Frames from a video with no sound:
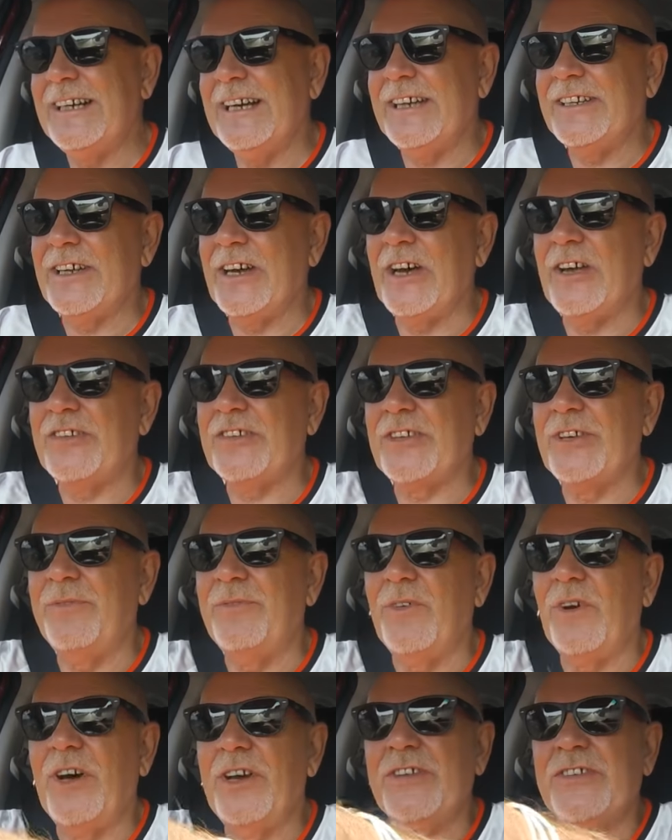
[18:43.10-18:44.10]
and asks
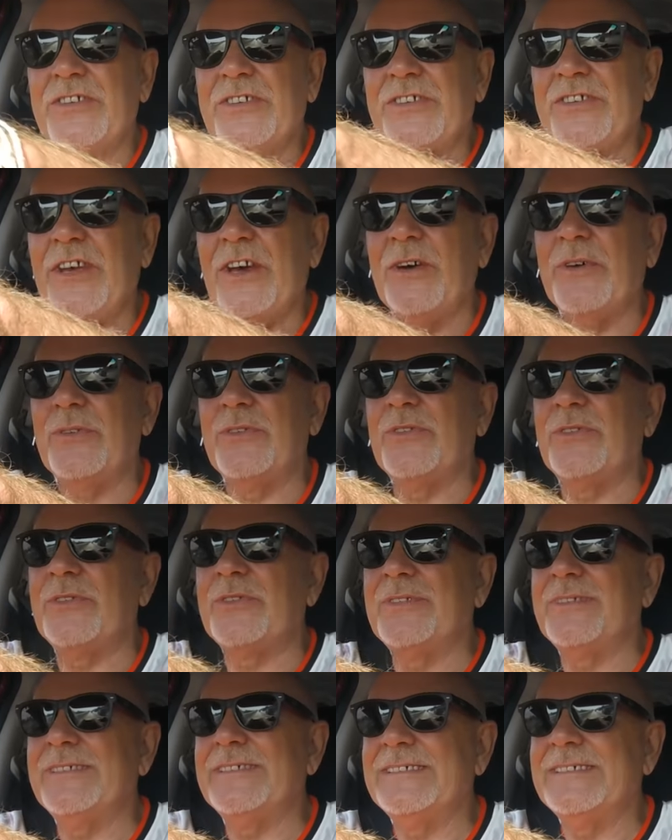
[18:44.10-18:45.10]
advice and tells
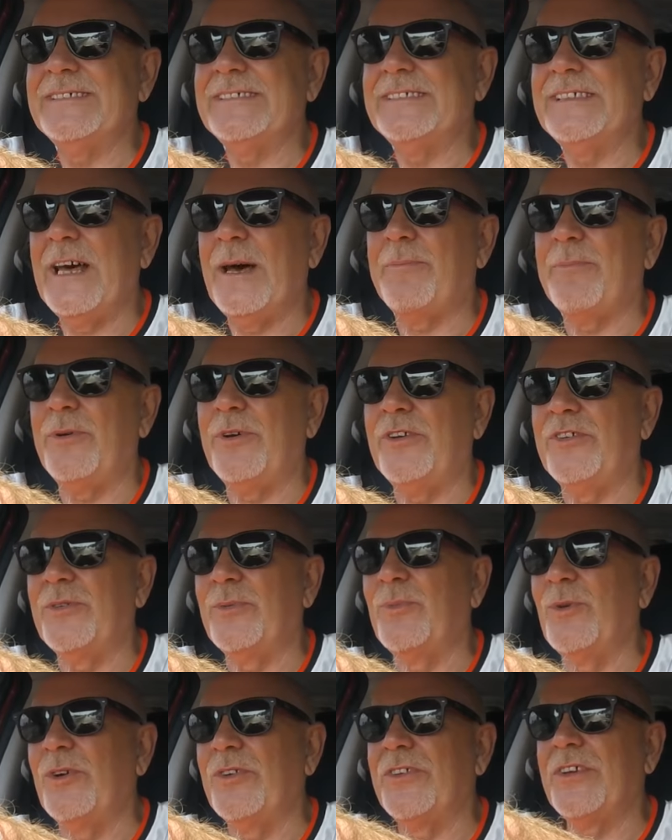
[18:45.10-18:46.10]
that
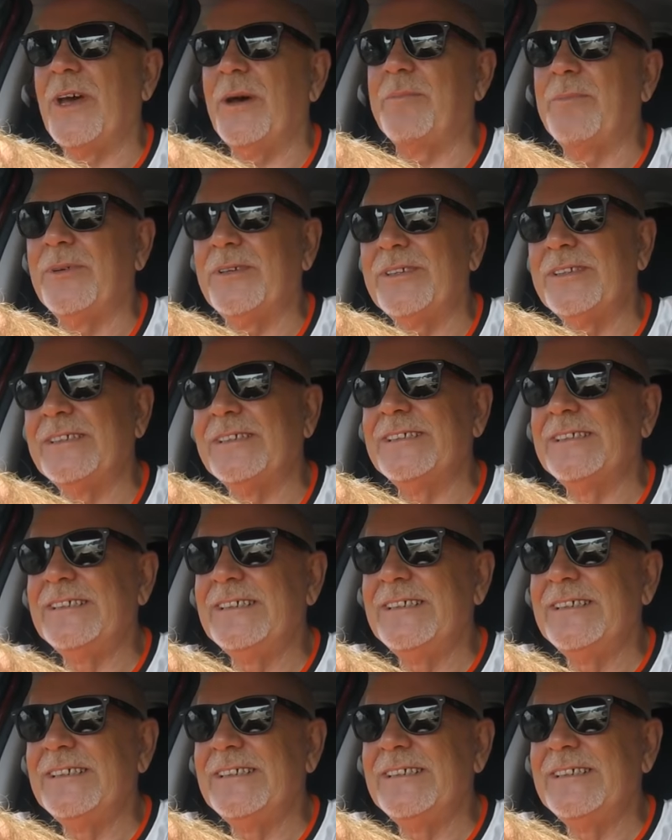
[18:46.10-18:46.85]
person what's happened.